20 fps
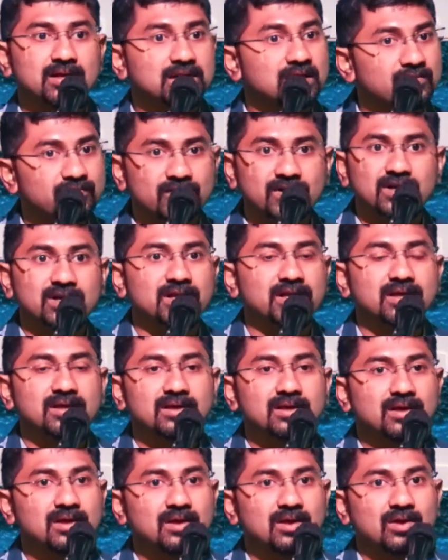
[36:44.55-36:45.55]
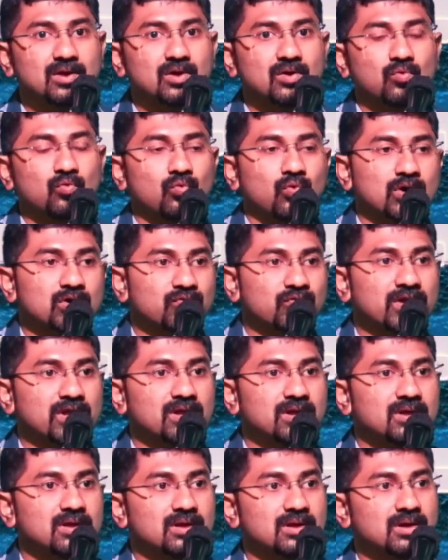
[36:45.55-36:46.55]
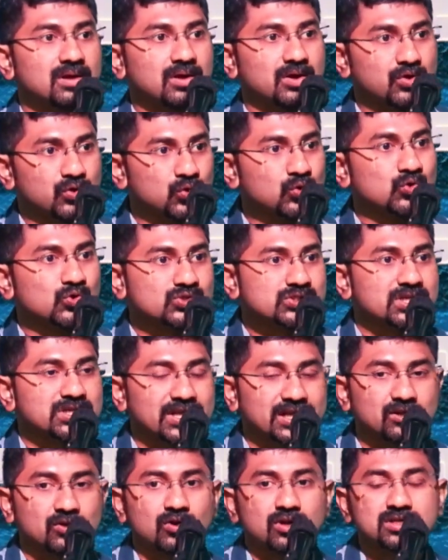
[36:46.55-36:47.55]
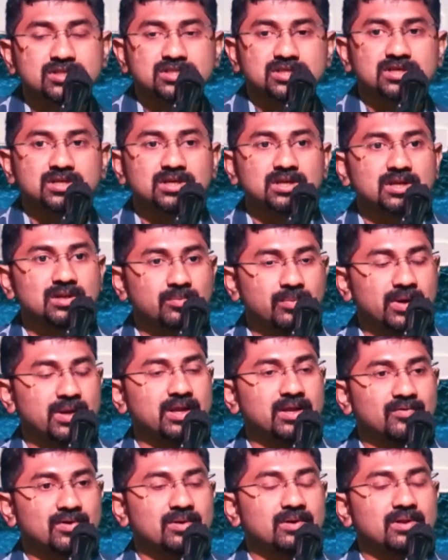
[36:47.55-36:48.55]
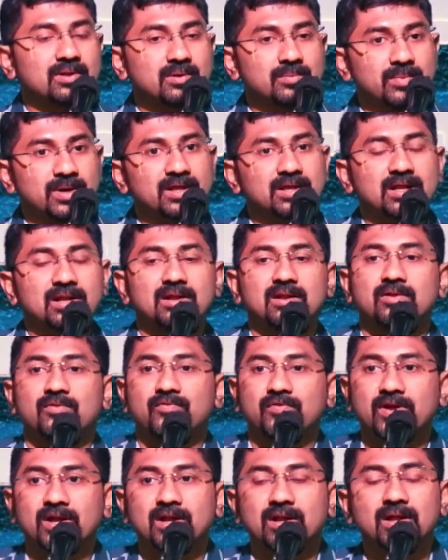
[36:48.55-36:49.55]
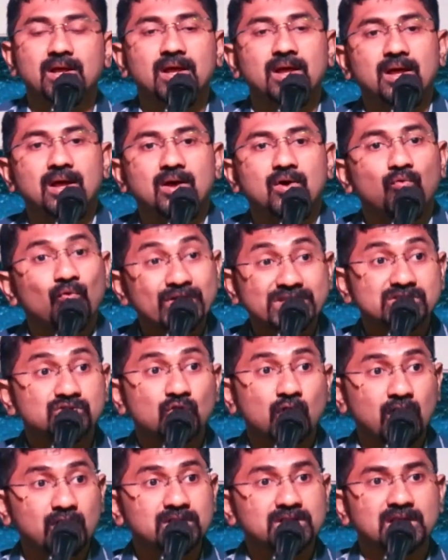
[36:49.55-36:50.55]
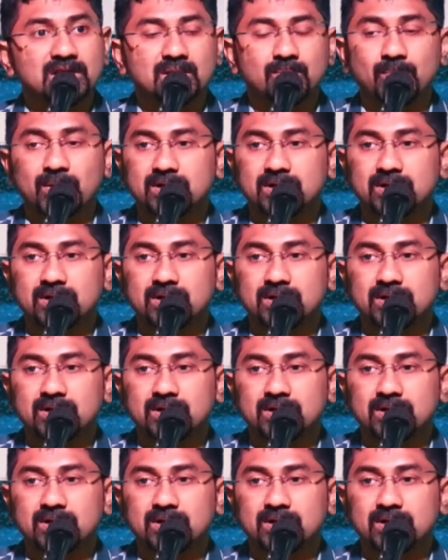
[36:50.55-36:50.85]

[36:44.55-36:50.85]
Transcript: definitely what we uh, use, the technology in even the medical field was not there.